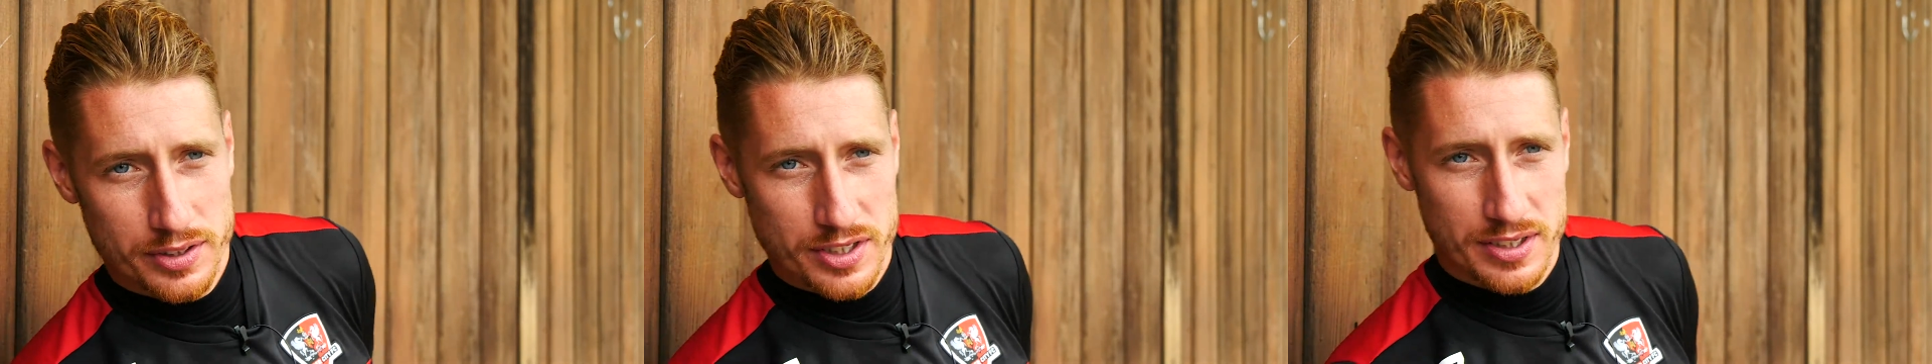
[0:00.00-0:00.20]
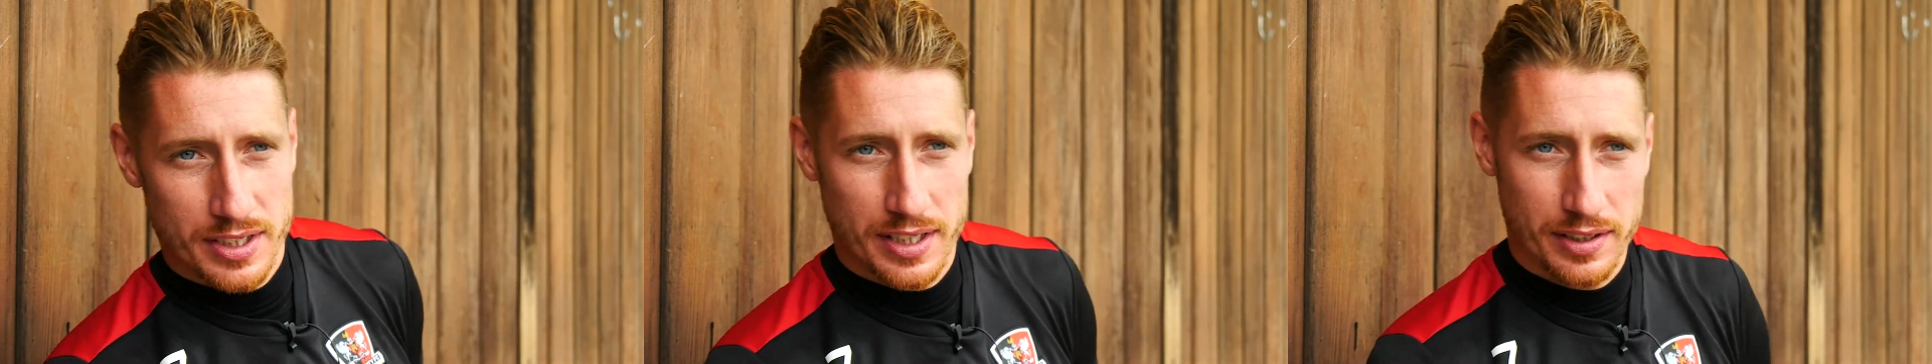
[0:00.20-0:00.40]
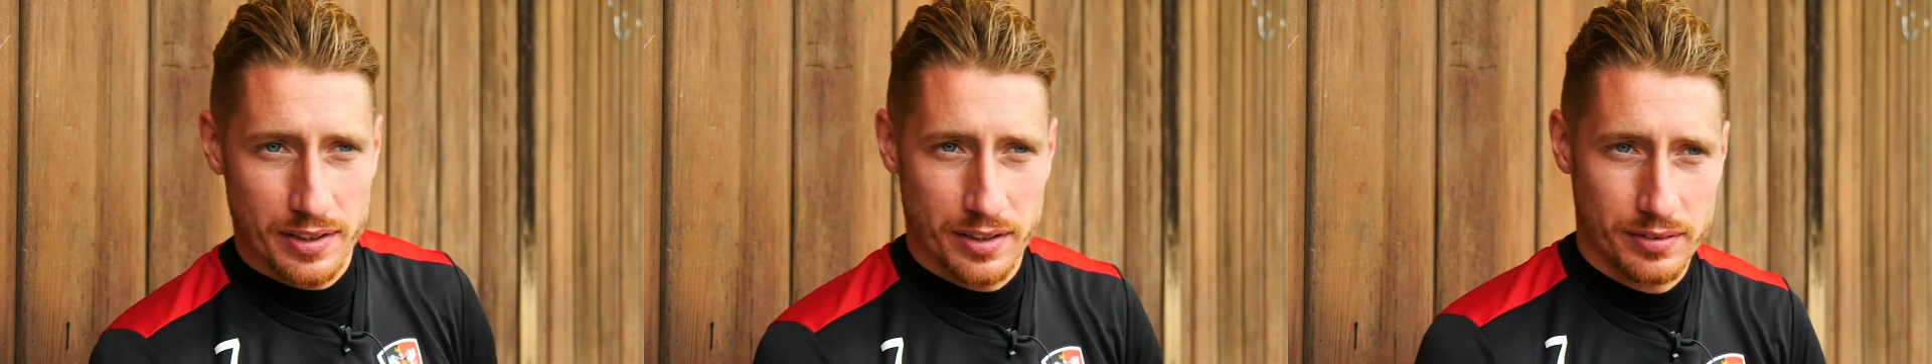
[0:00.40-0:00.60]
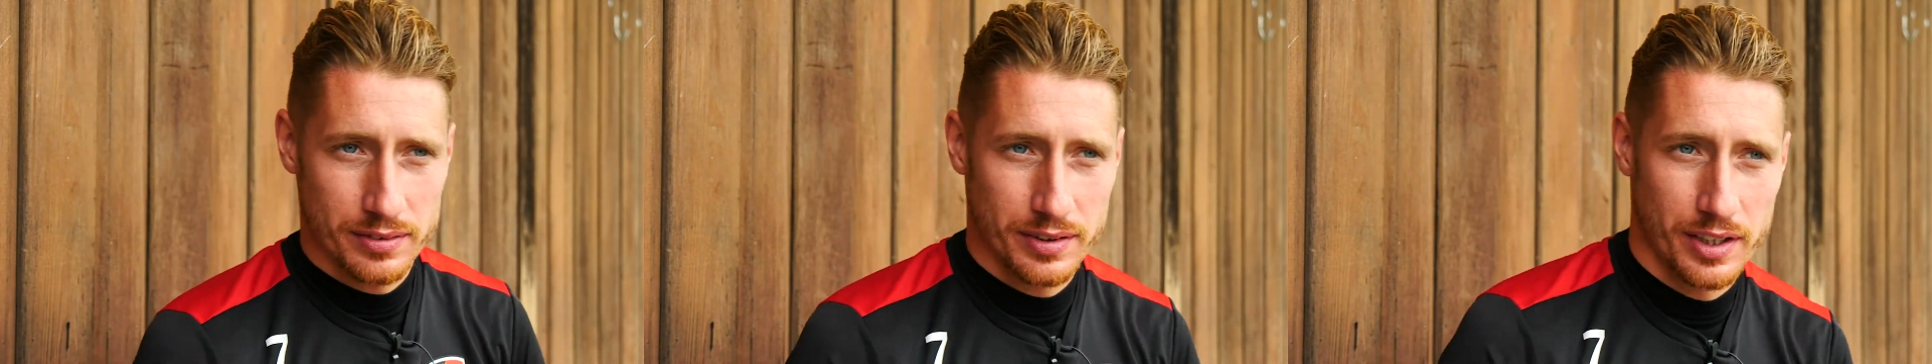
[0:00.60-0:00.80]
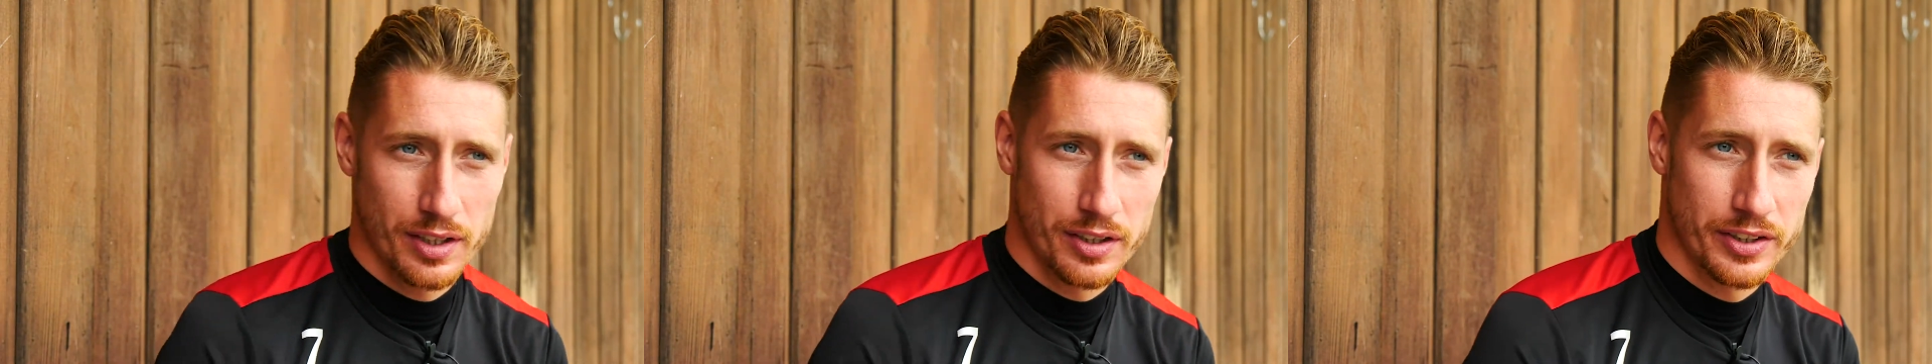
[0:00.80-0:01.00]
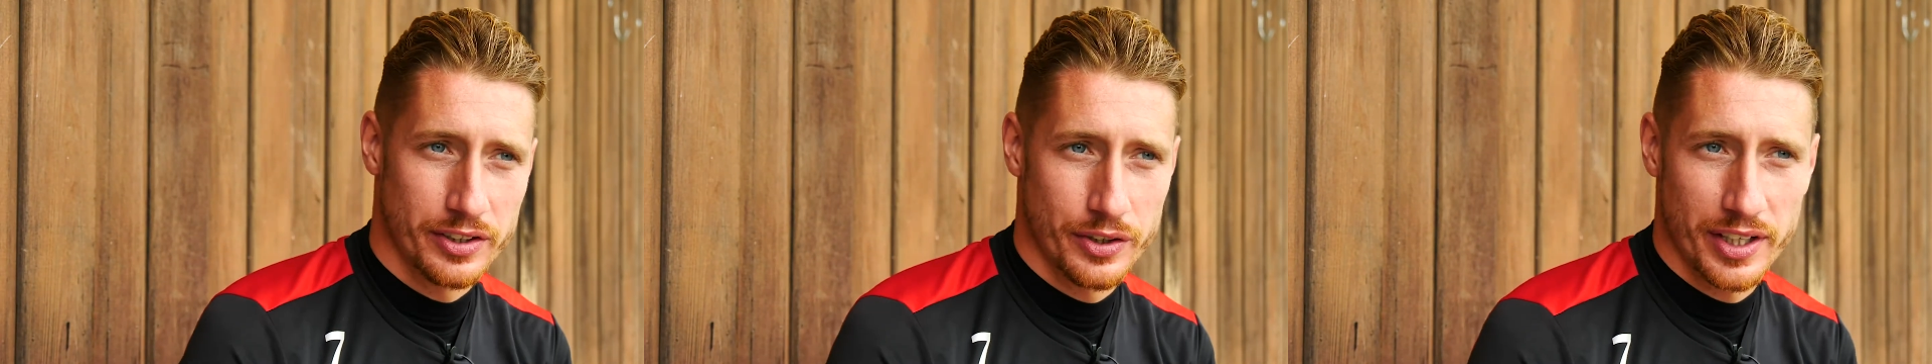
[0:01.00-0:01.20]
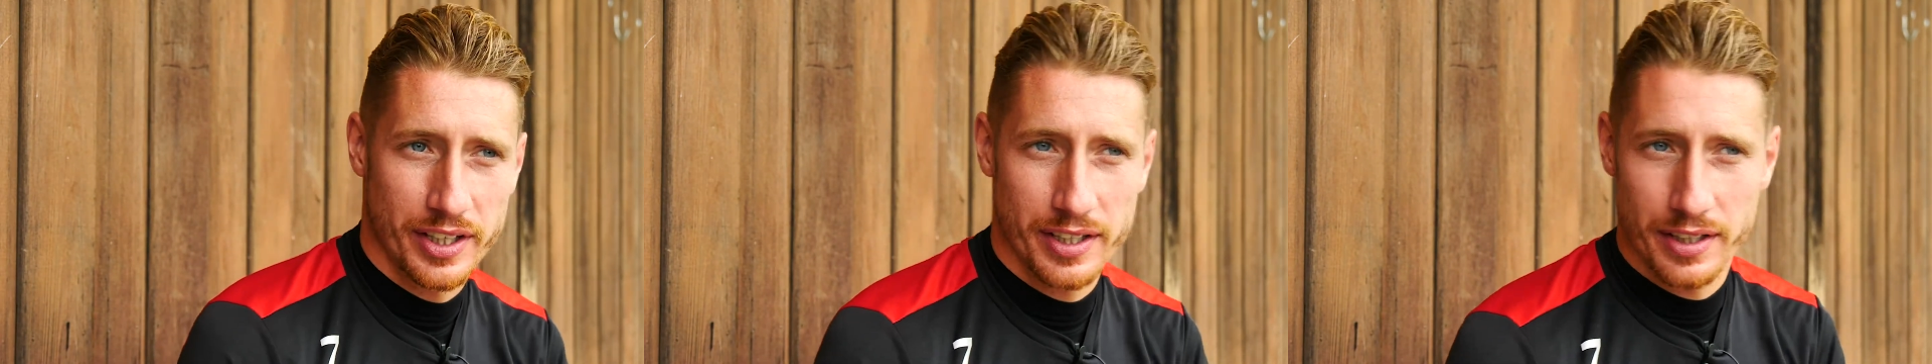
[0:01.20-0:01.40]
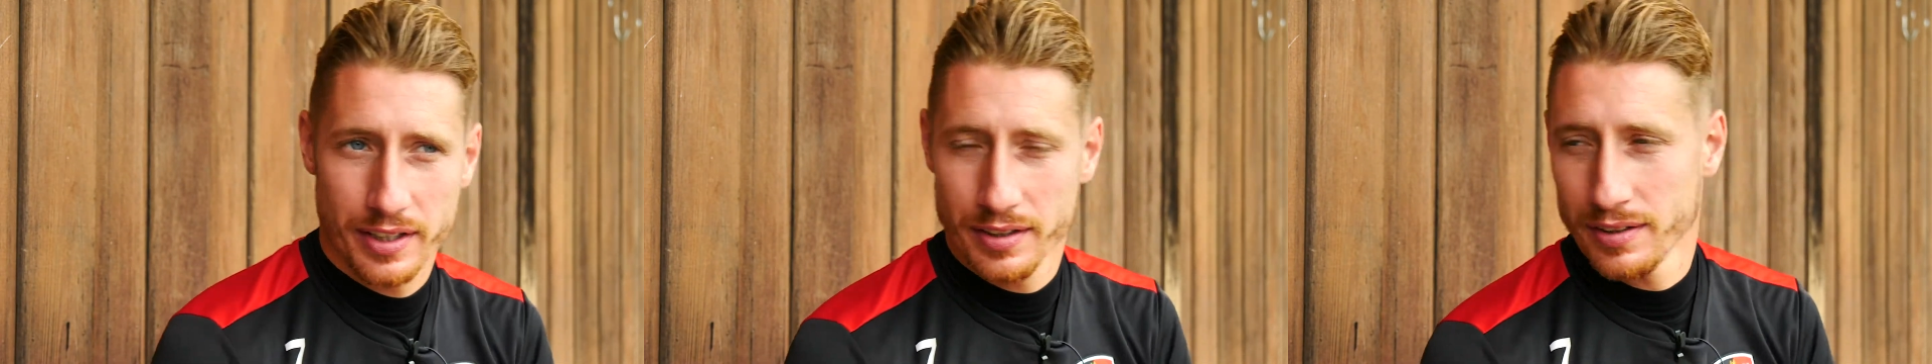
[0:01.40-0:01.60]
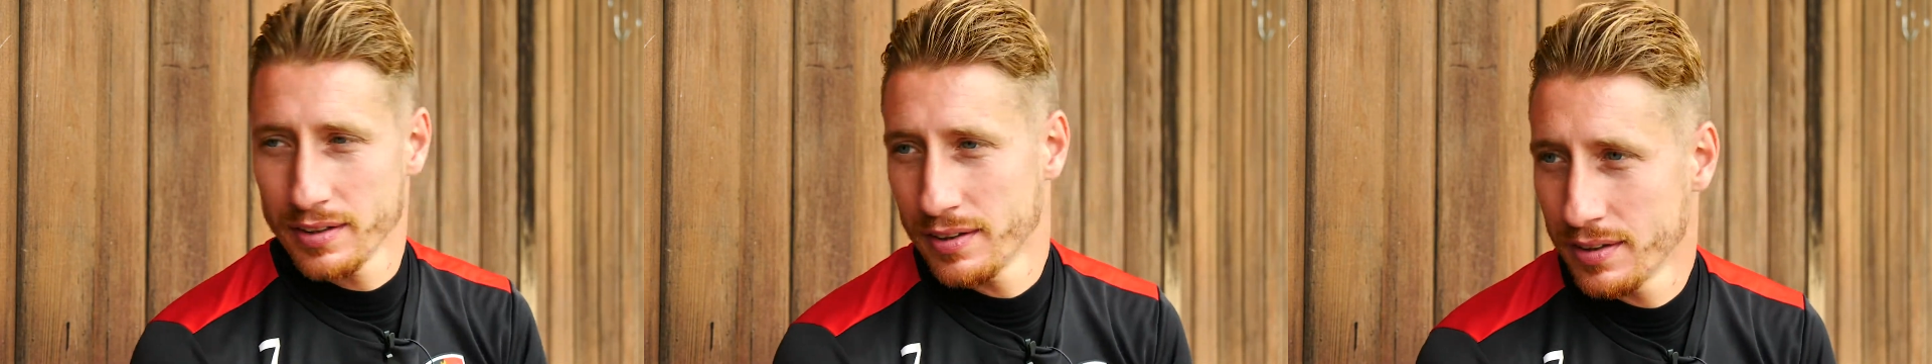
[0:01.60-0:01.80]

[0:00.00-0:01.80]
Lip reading: just saying that the earlier you hit it,